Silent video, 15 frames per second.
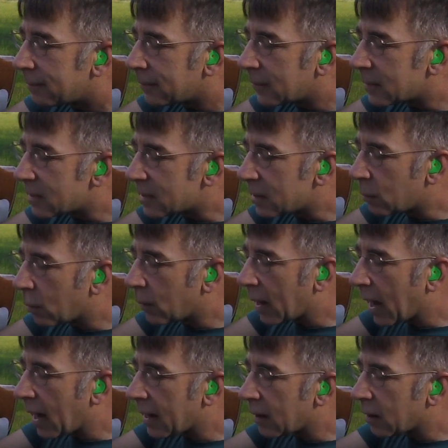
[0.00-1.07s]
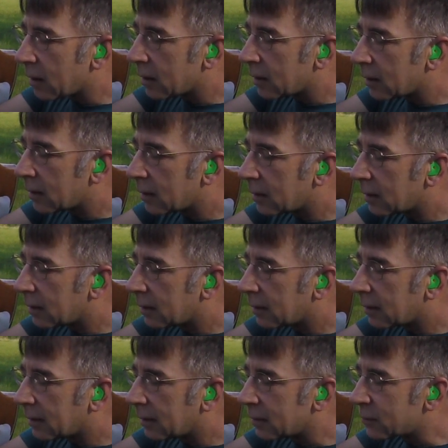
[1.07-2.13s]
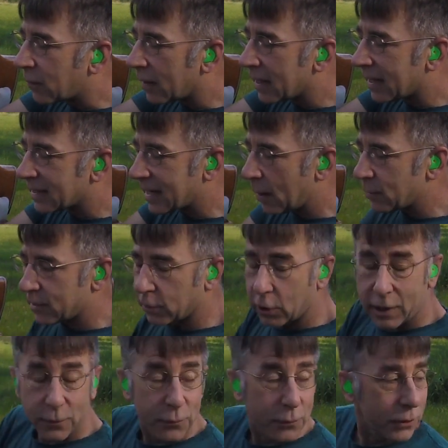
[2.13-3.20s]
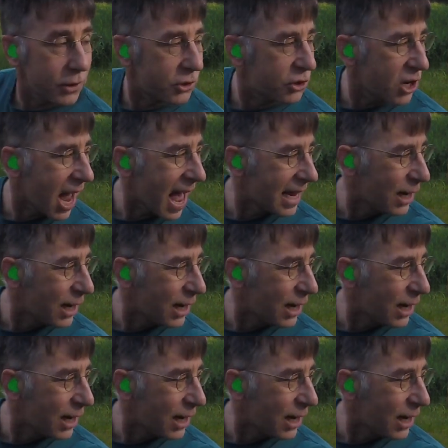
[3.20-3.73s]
Let's see what we got here. It's funny because I was looking for the shot